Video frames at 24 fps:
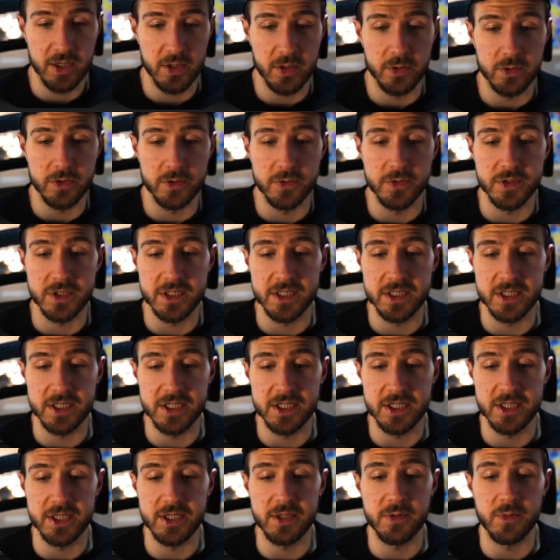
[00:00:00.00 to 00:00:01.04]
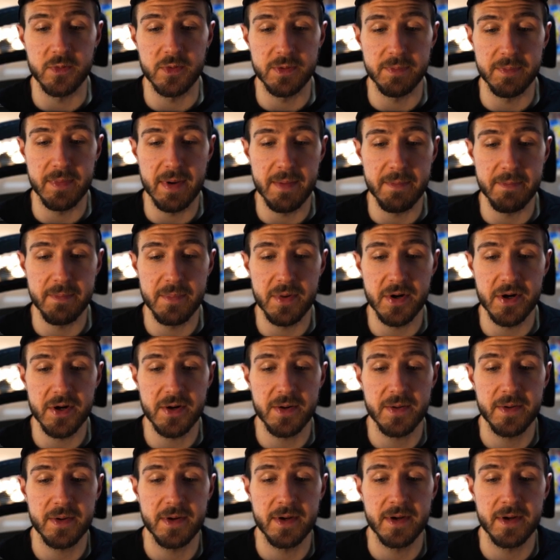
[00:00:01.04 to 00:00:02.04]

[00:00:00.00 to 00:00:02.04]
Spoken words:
using the remember